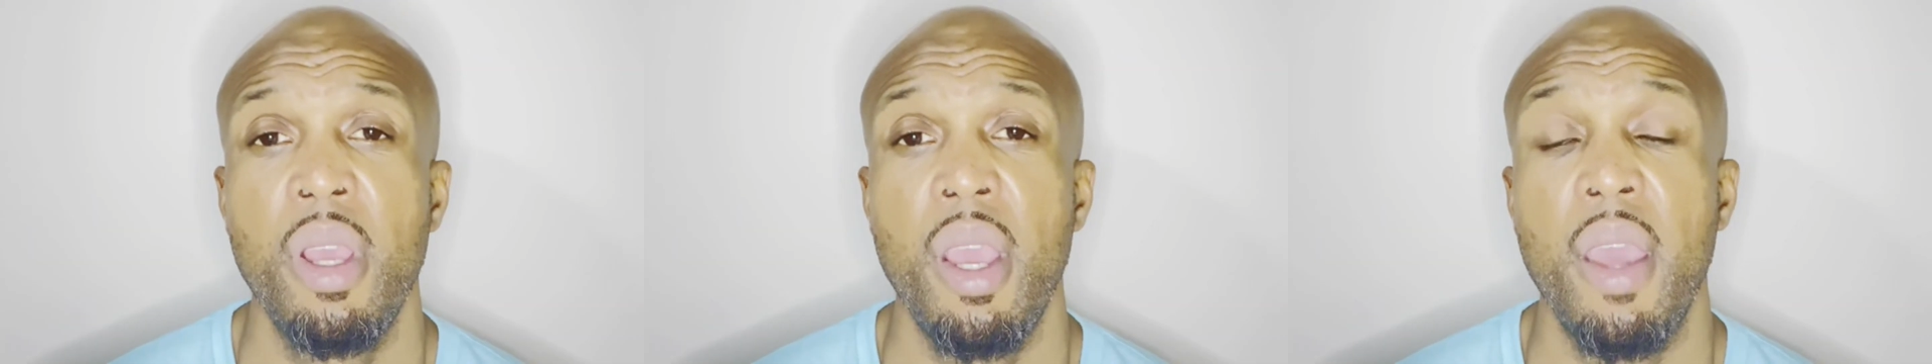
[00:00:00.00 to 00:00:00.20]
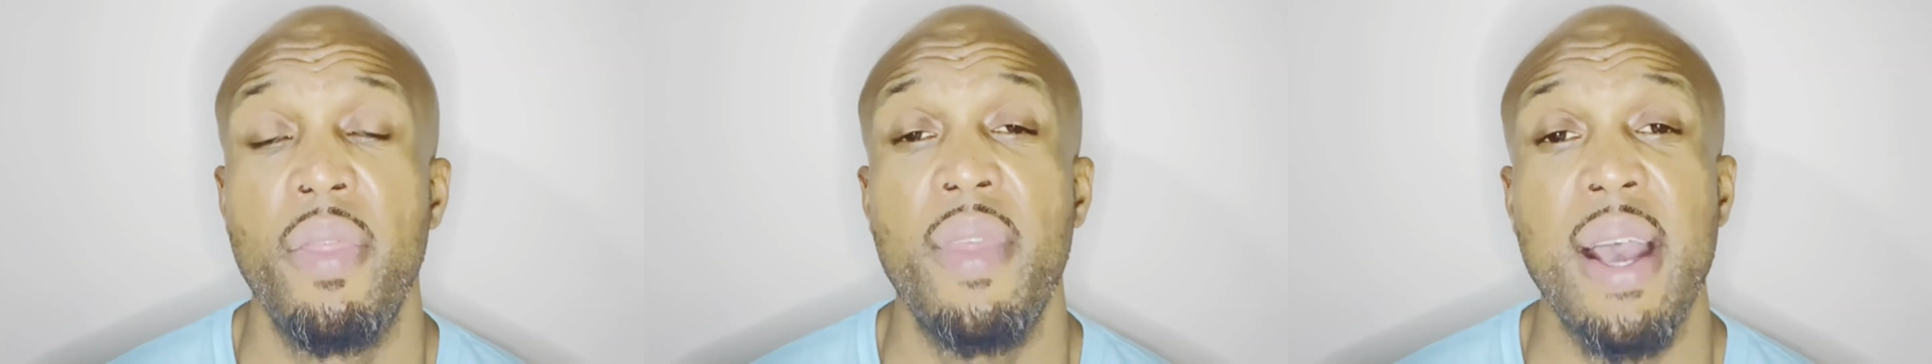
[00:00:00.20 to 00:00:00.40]

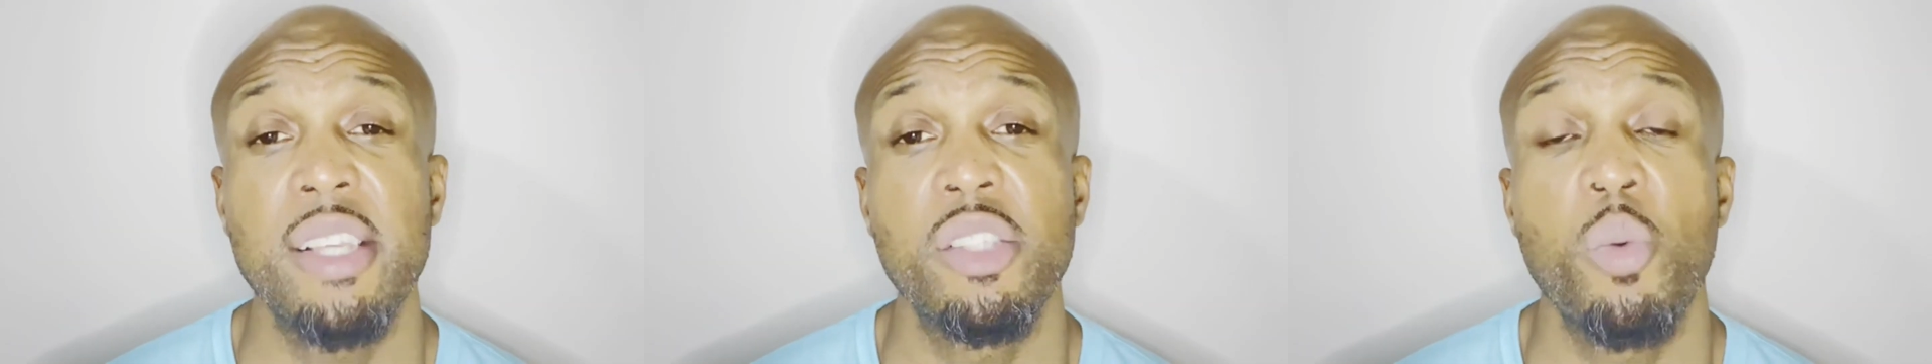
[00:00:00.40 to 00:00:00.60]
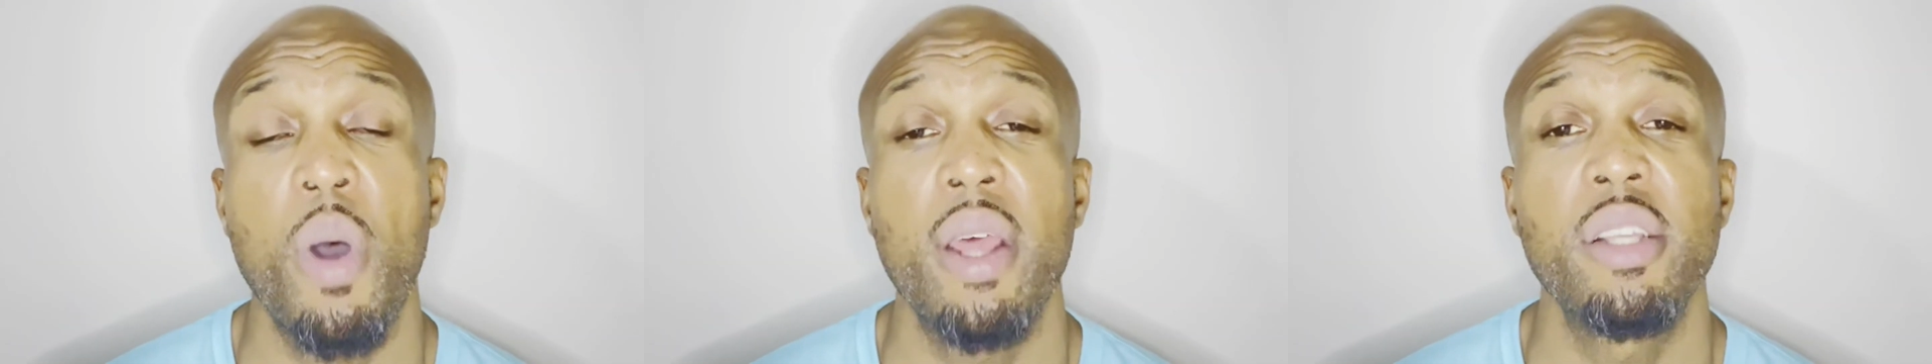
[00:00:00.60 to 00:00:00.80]
And
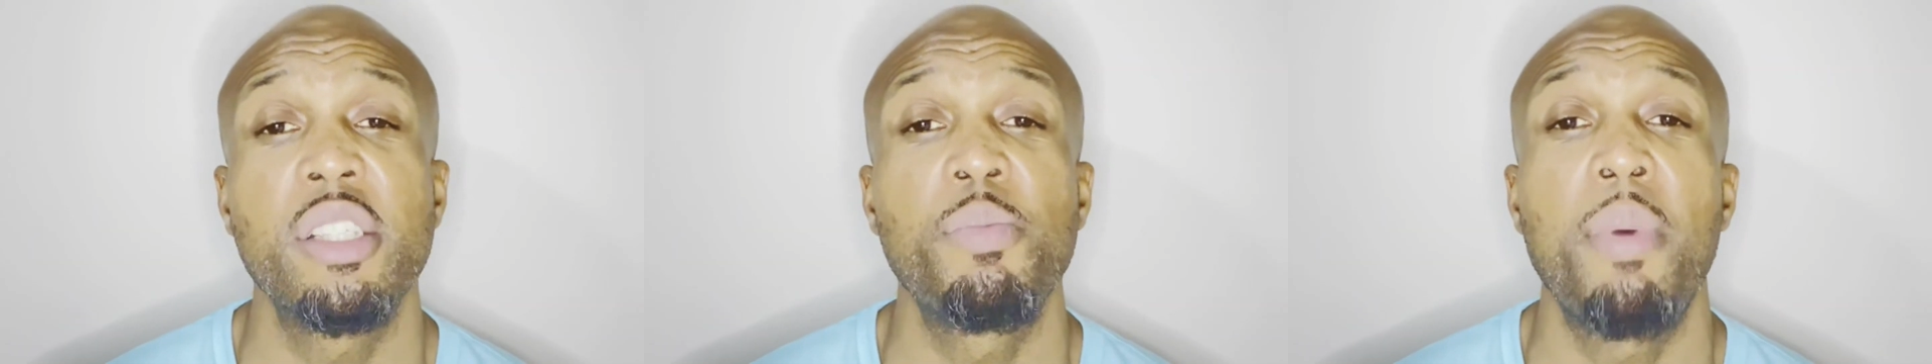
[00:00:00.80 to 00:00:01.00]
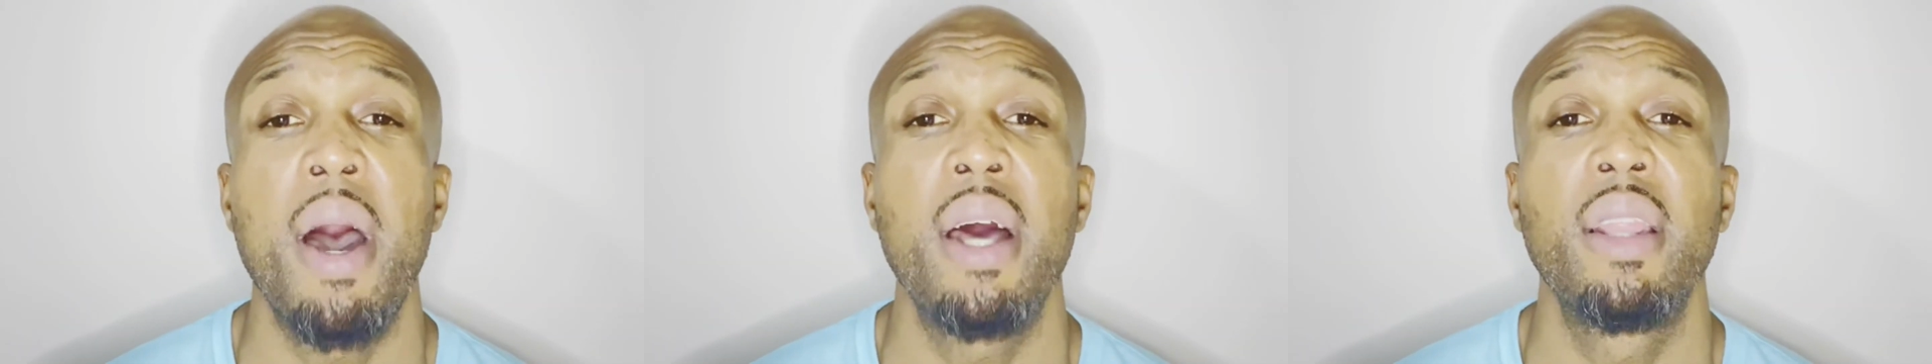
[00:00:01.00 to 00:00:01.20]
that's why the
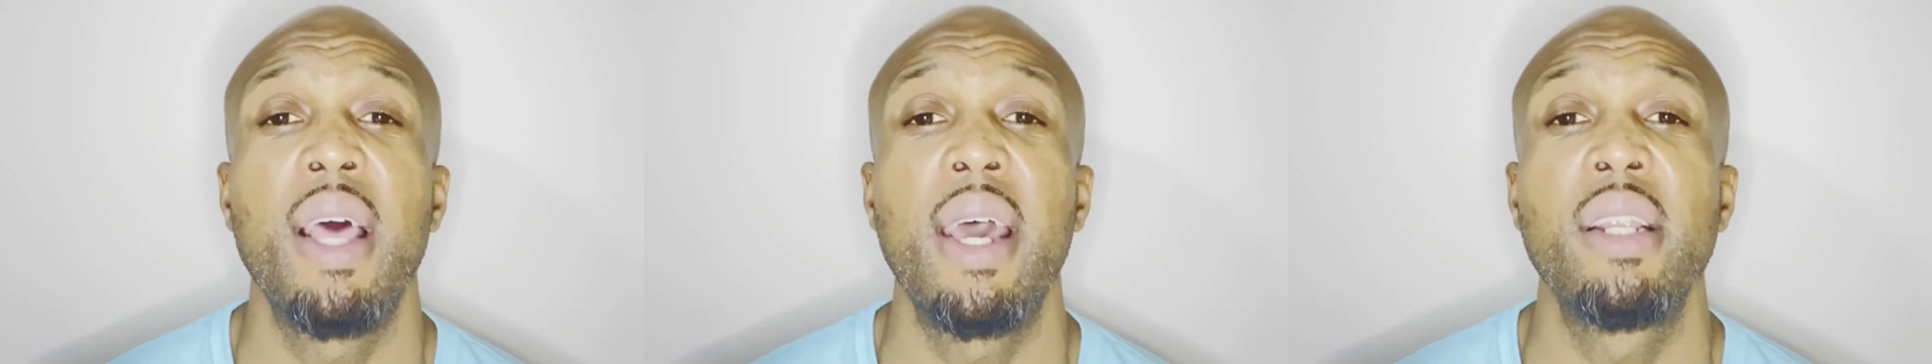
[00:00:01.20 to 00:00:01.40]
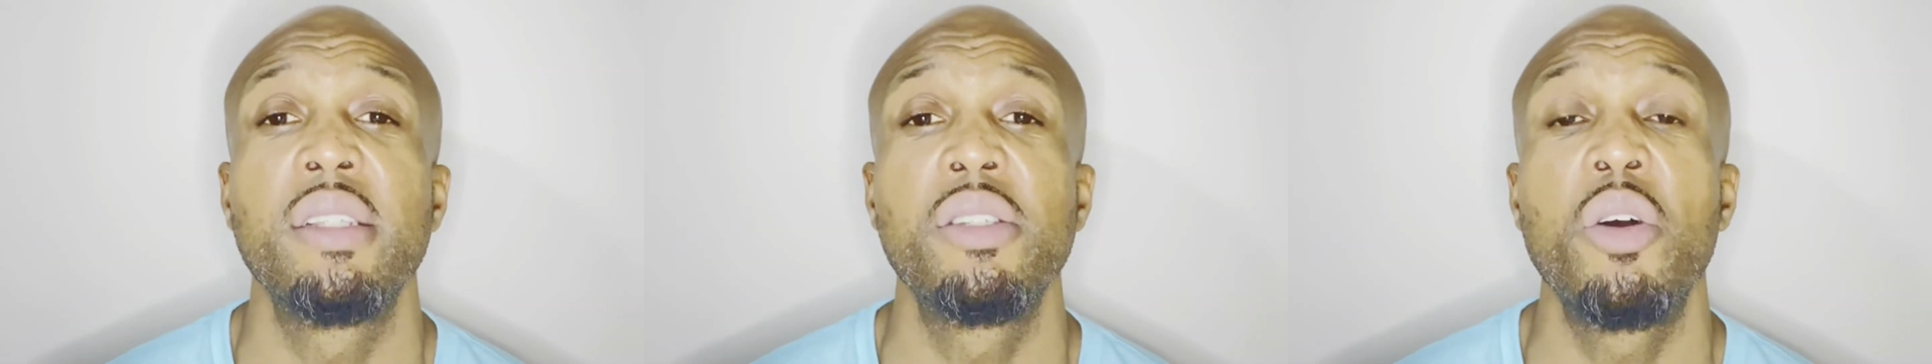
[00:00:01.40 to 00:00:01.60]

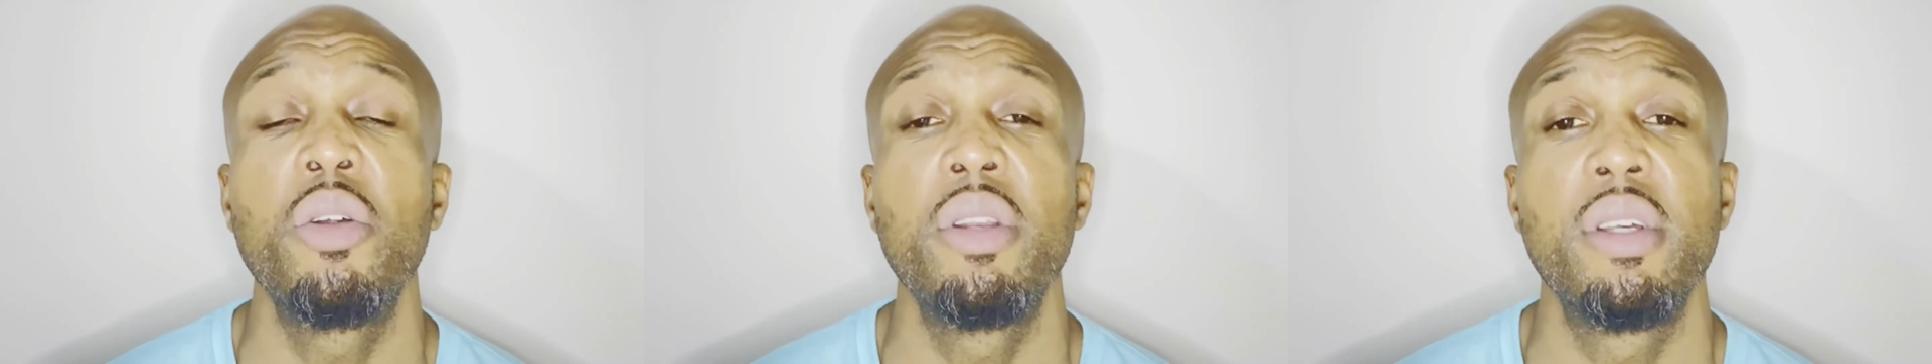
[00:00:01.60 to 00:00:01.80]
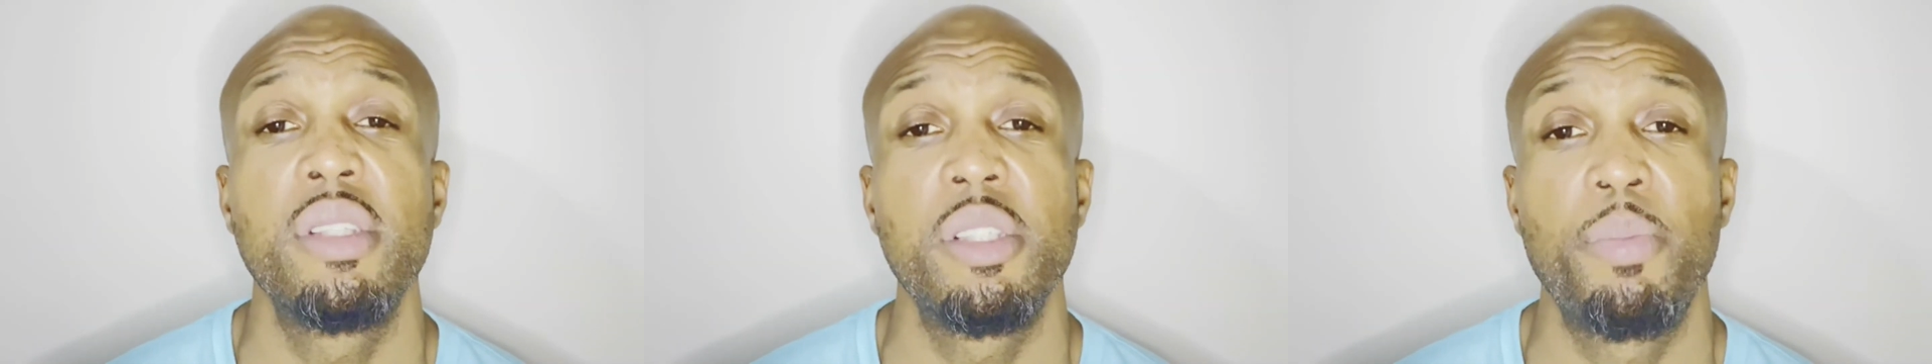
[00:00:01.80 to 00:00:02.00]
spotlight is on
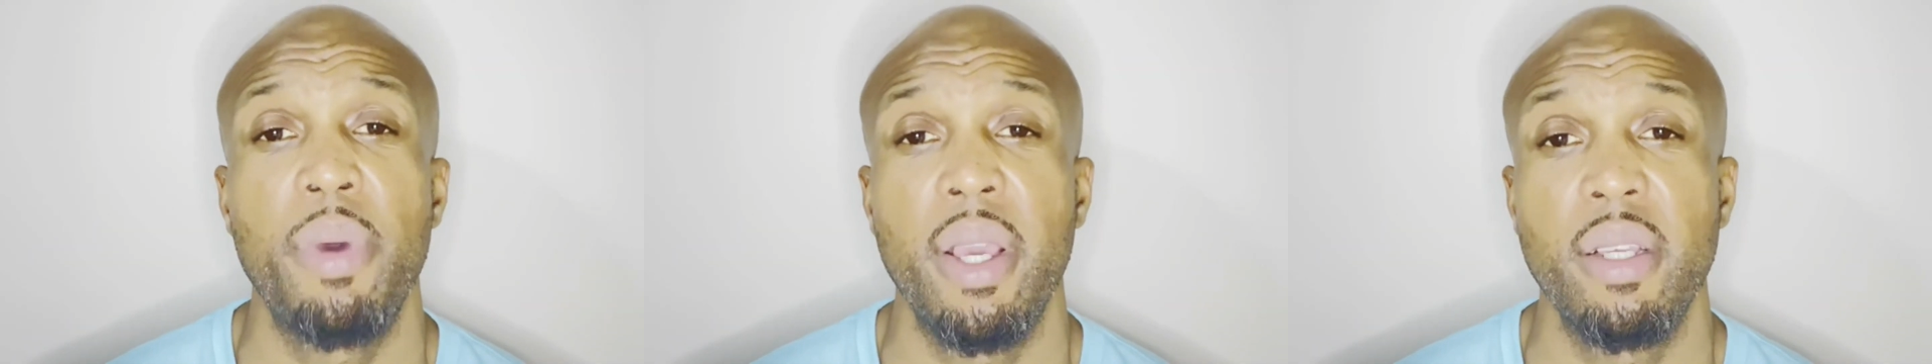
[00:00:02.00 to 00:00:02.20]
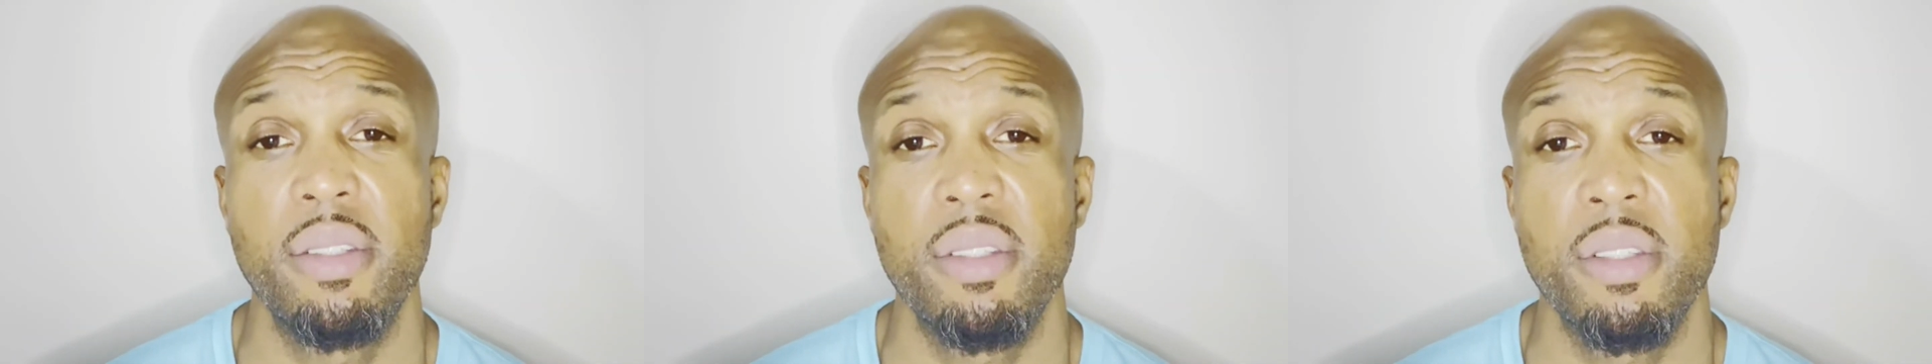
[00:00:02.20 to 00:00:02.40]
this
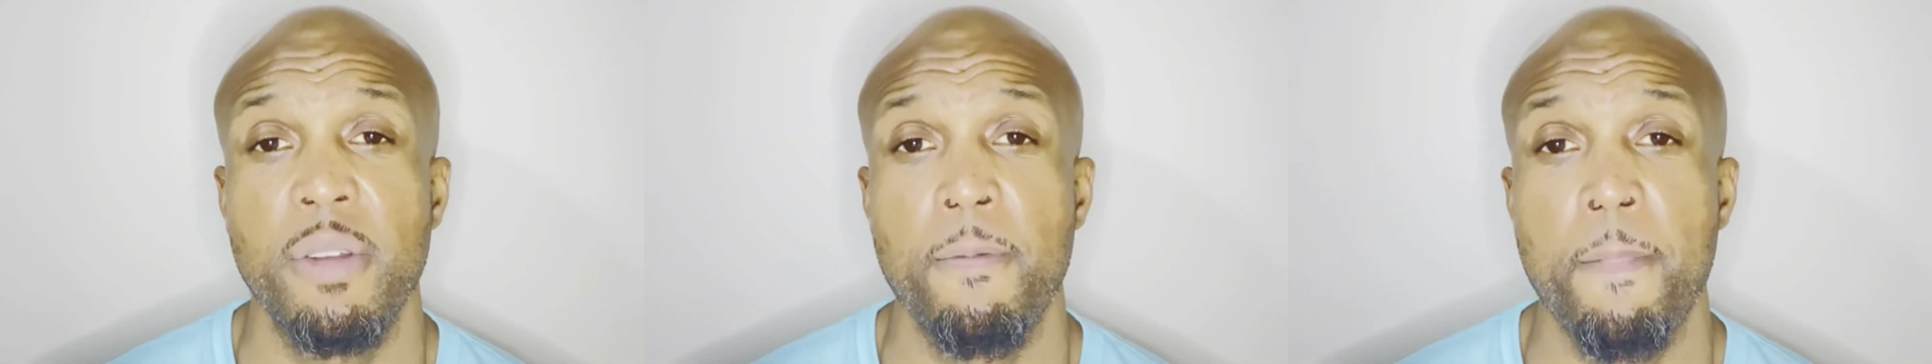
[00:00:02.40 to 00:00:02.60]
space,